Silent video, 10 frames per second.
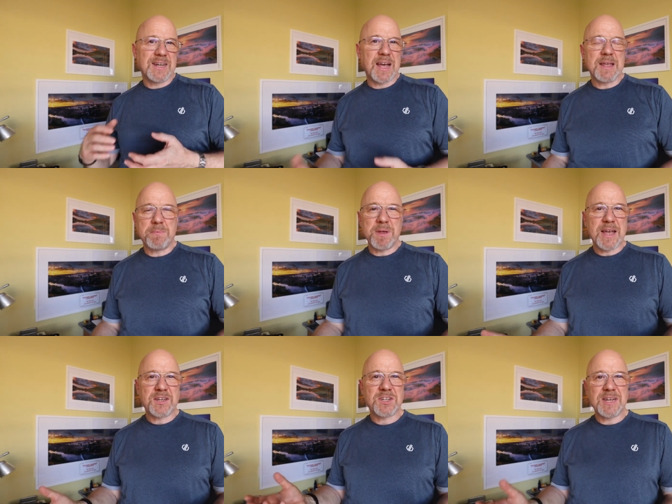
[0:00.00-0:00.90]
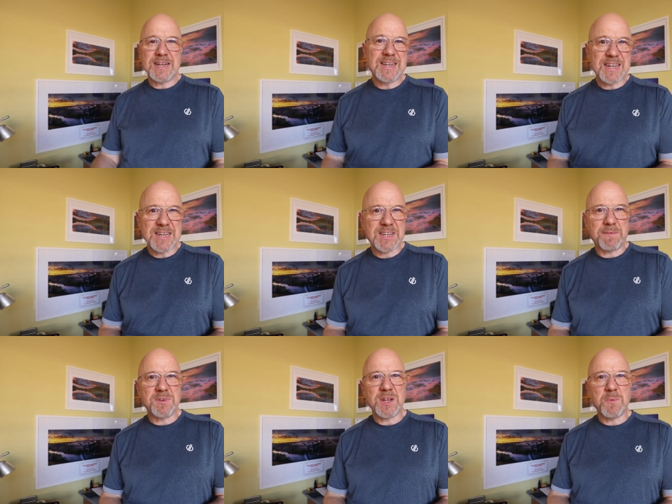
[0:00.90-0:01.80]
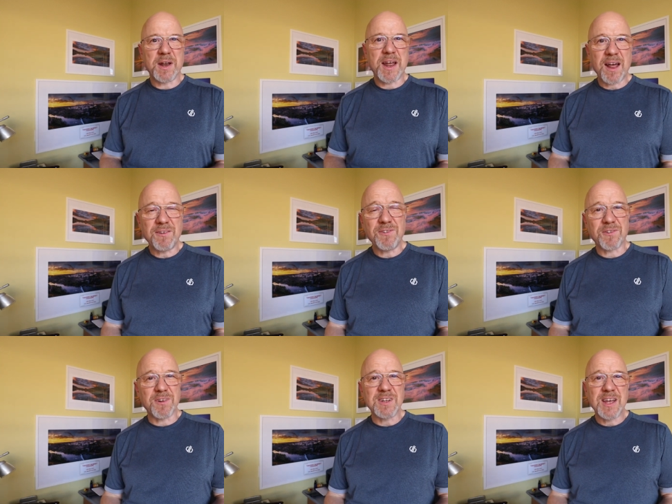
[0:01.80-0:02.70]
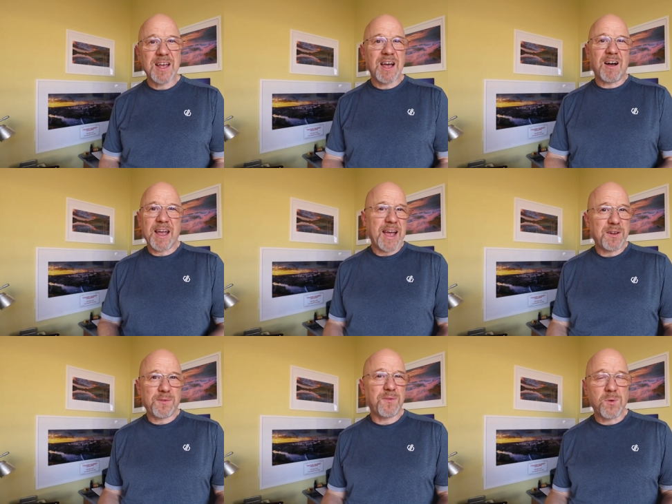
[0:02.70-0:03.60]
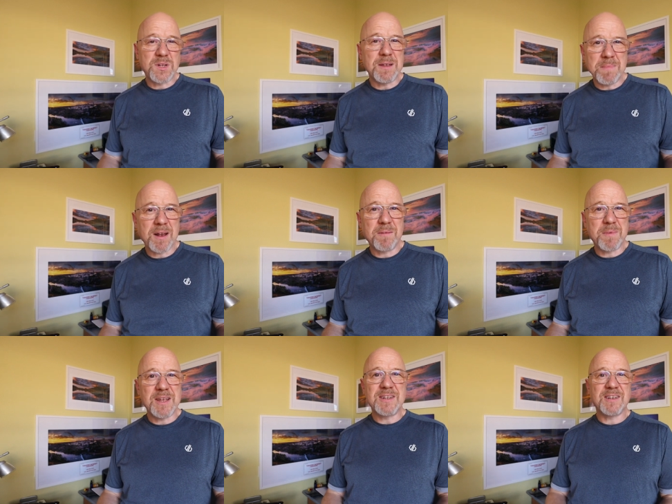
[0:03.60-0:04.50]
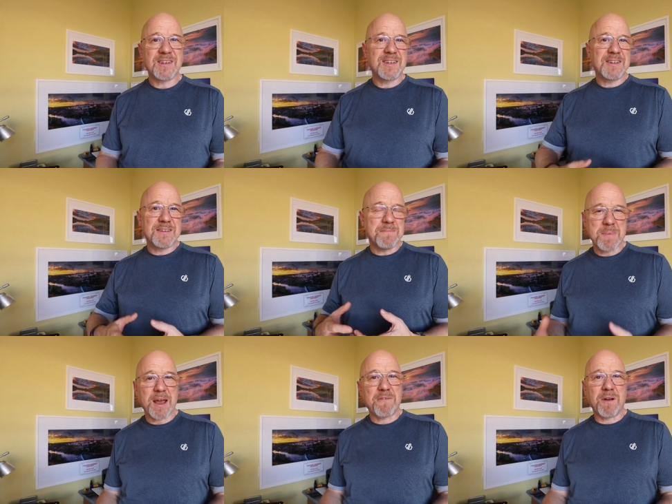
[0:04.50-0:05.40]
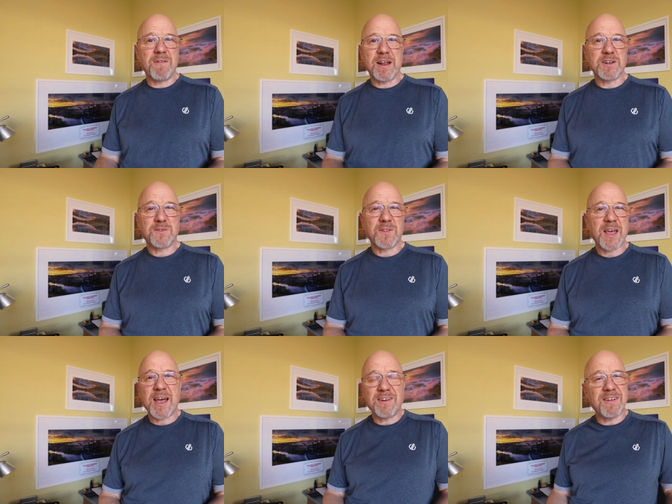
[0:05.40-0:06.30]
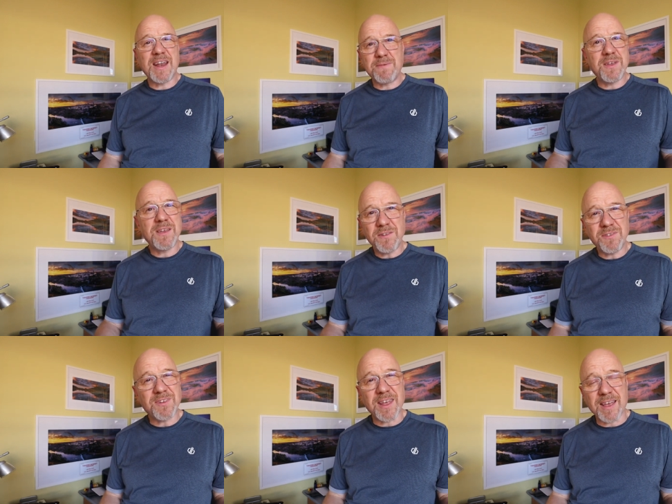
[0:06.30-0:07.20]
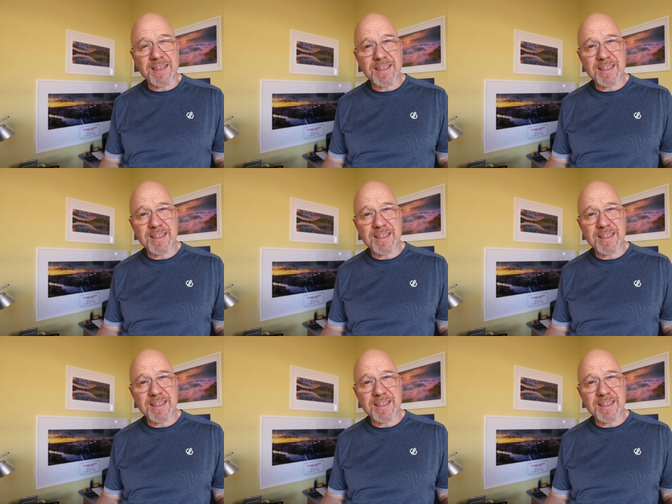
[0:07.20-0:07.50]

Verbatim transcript: APS-C D7100, I had a 40mm macro lens for that and I never used it.